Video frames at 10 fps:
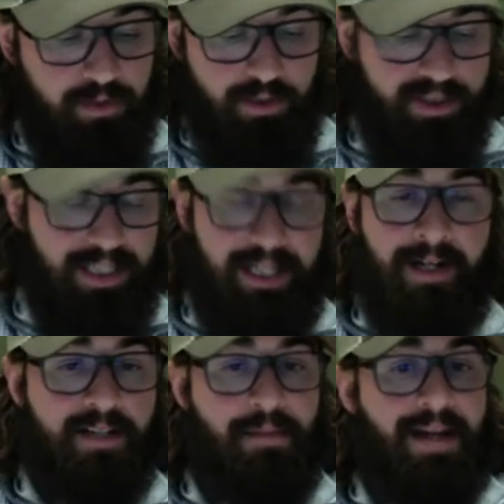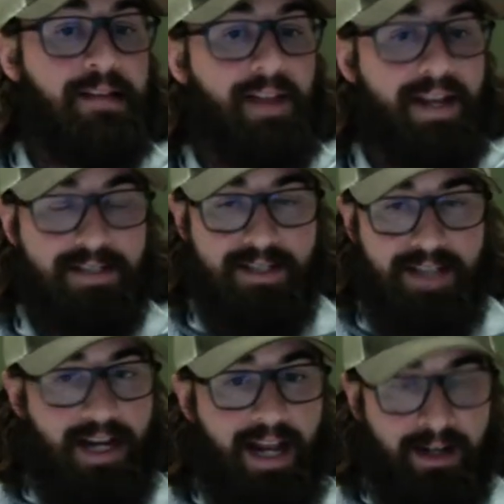seeing as many lakes as
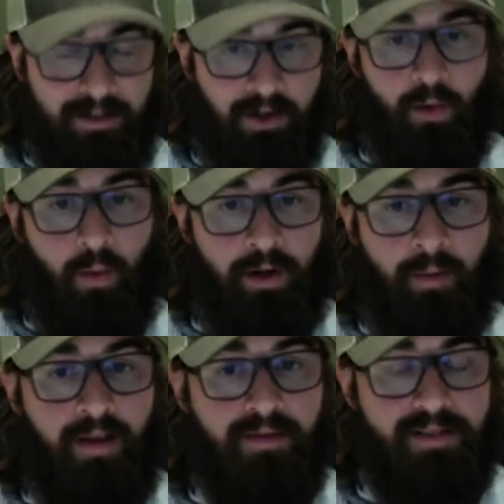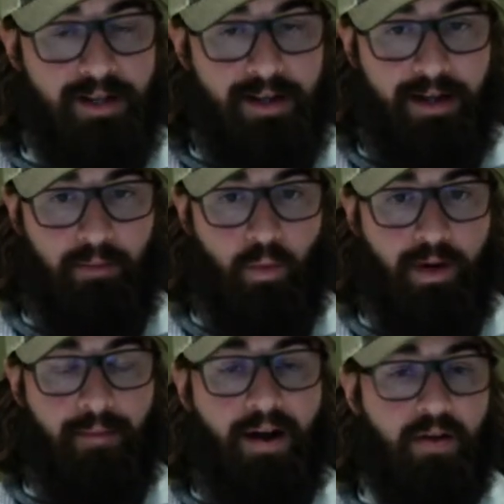I can during the winter months um,
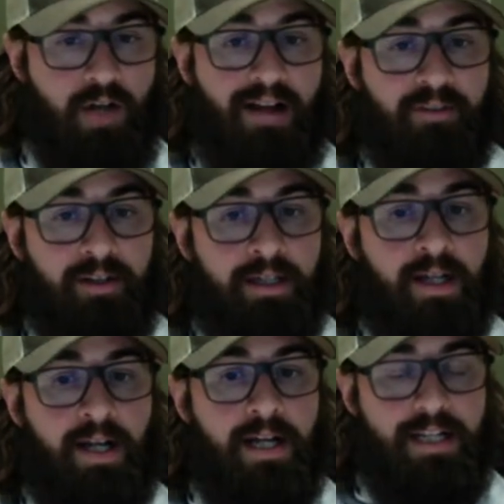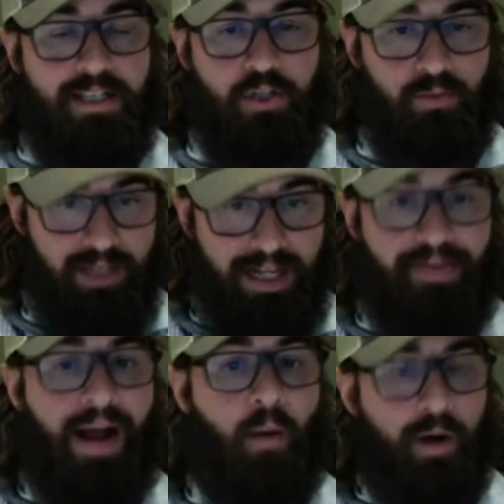when I'm out traveling because you get
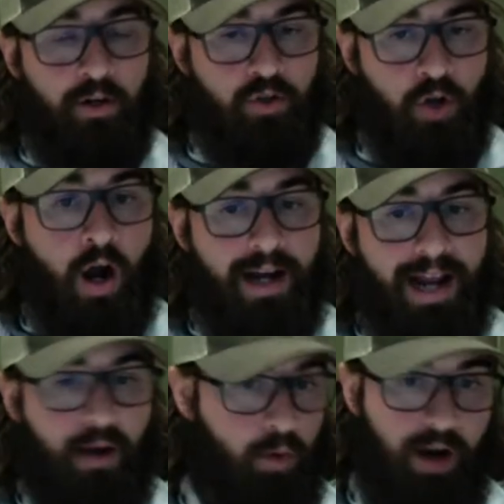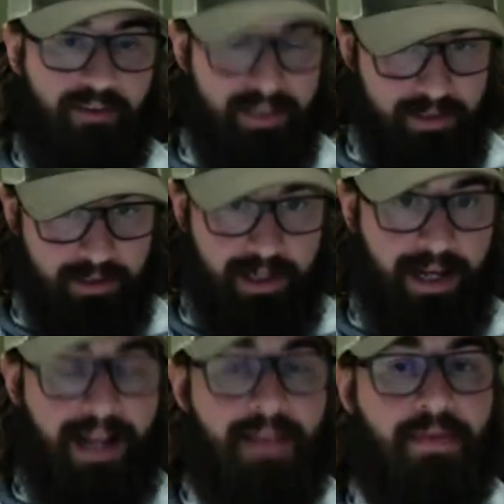that winter drawdown. We're
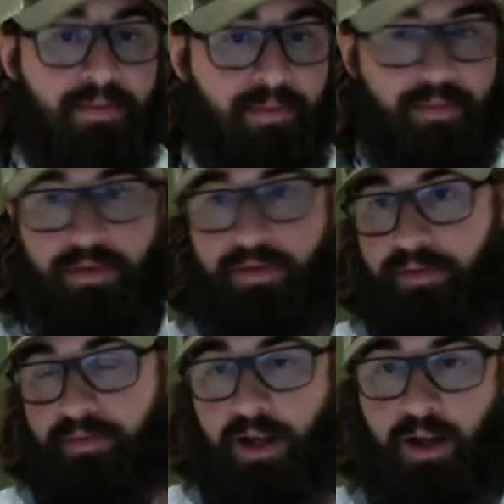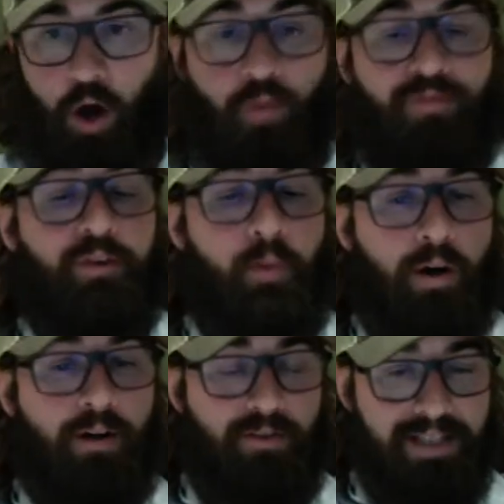obviously in hopefully
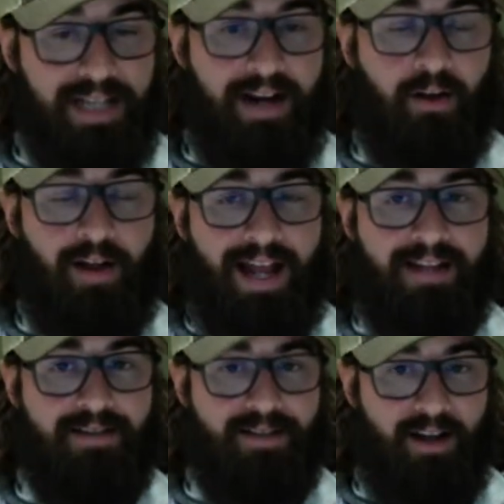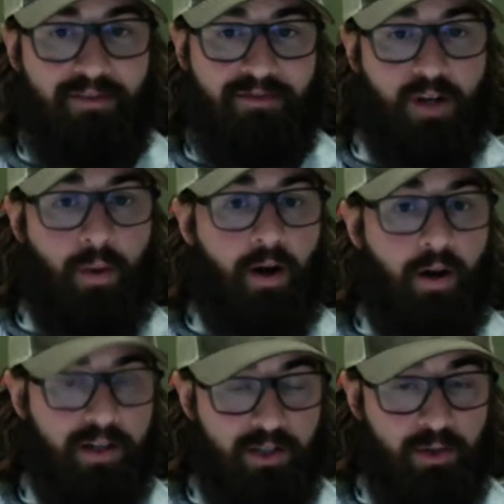what are the tail ends of going
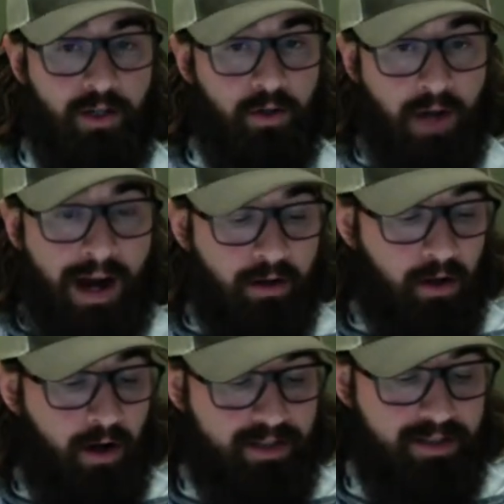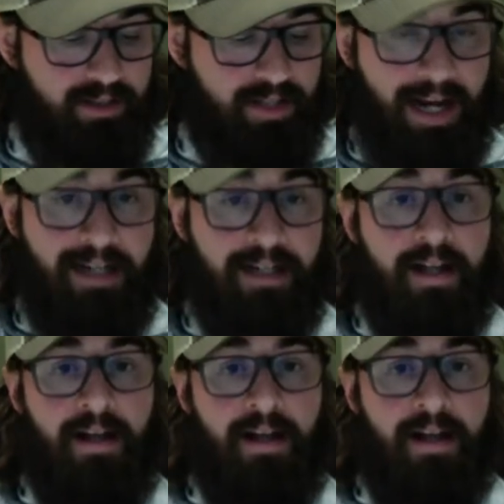on a two year drought across the state.